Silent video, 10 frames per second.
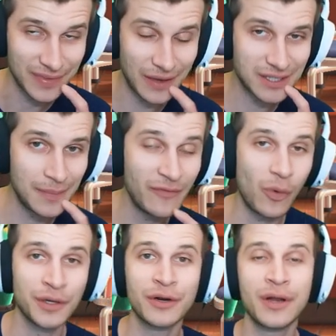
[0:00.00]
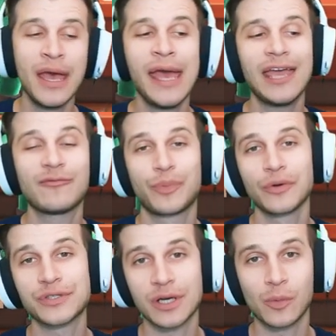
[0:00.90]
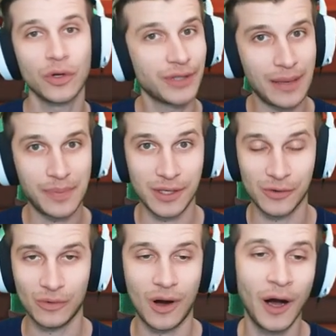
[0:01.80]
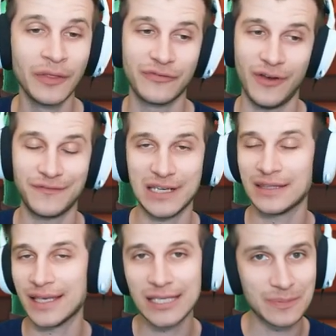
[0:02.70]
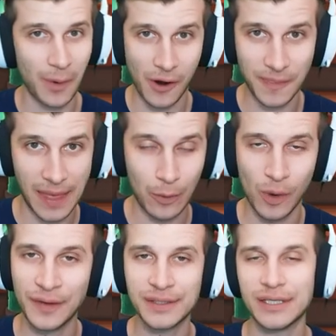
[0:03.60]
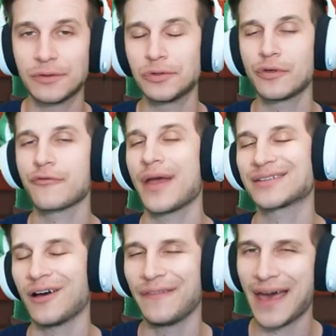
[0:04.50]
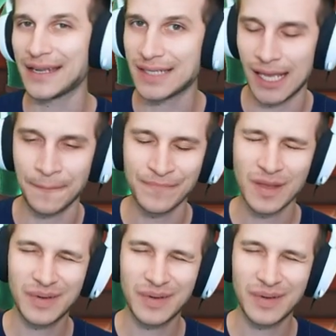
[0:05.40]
Now, some have wondered if Brewster will debut on the 15th, his birthday. Will Nintendo do the direct on that day?